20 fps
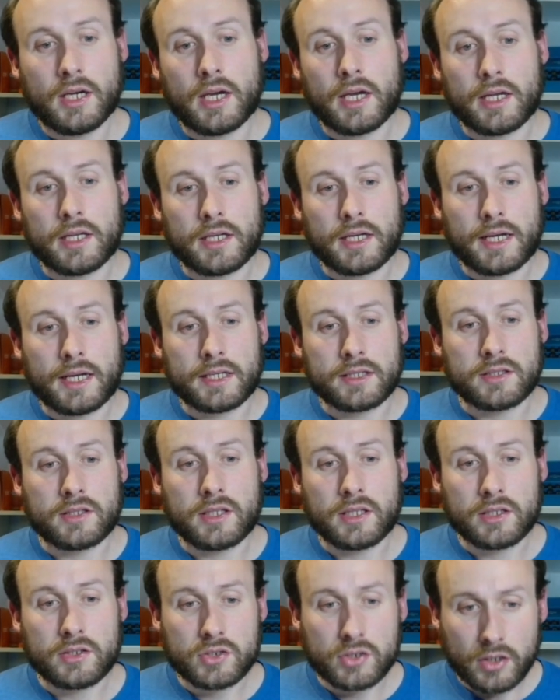and
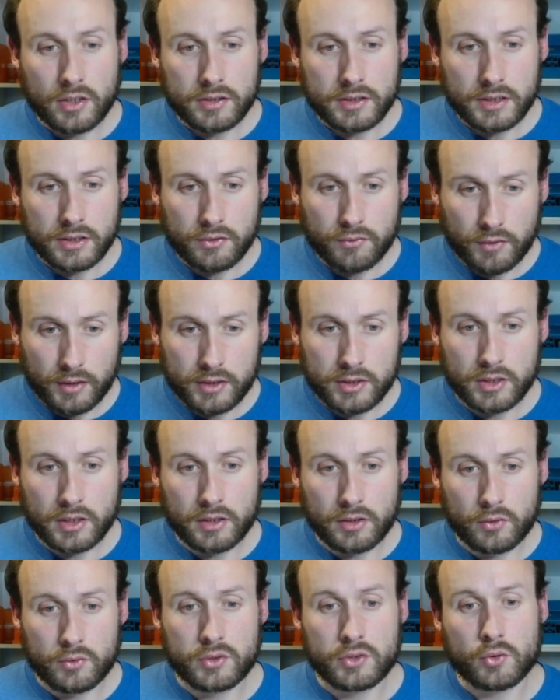the enchanted
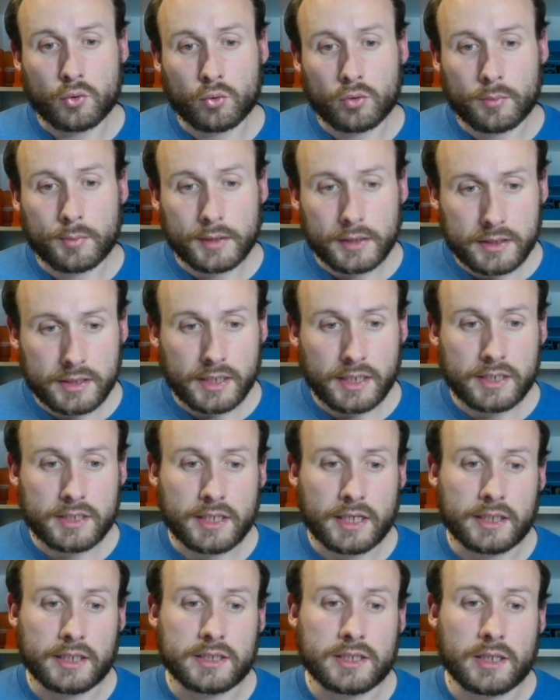creature loses all
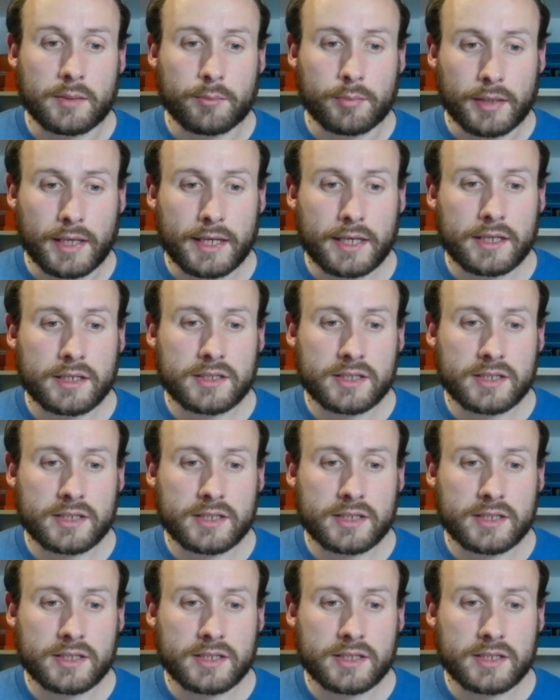abilities and is a black